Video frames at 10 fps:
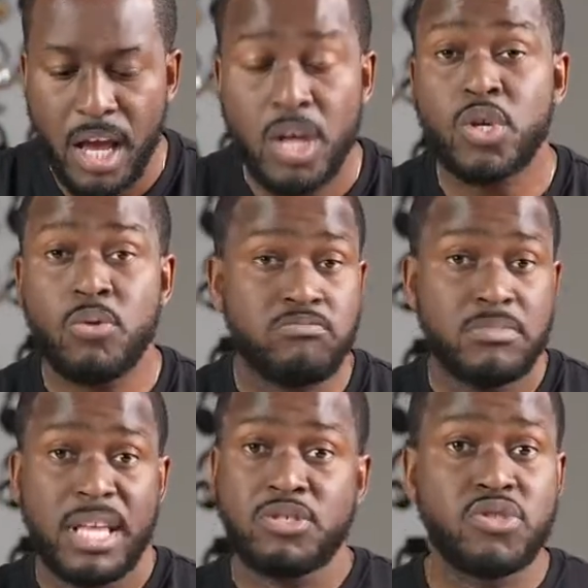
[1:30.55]
So
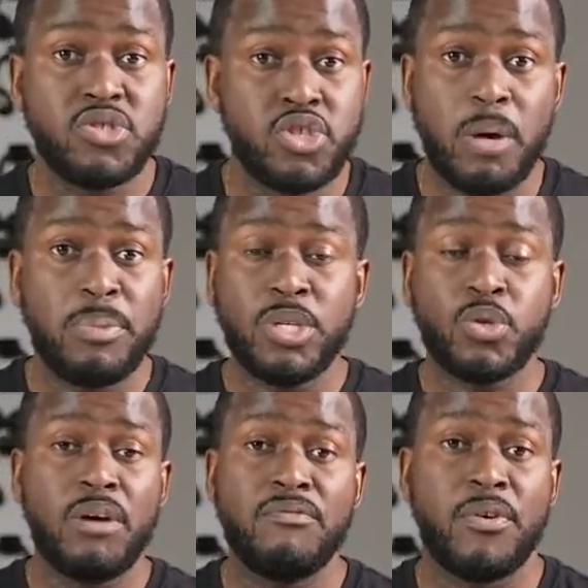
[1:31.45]
let's just jump into
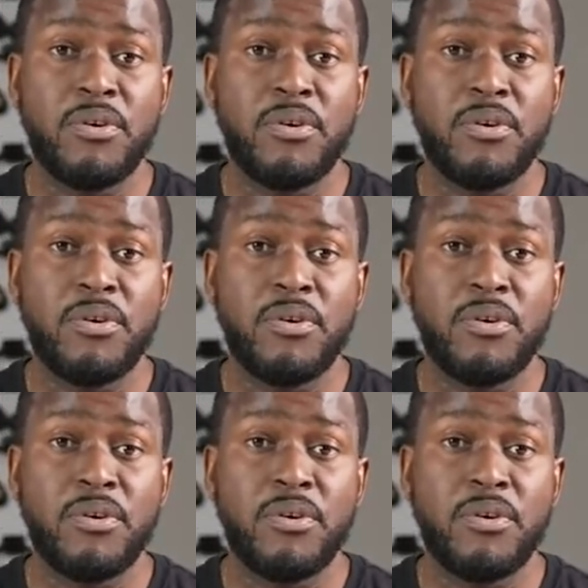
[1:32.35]
our very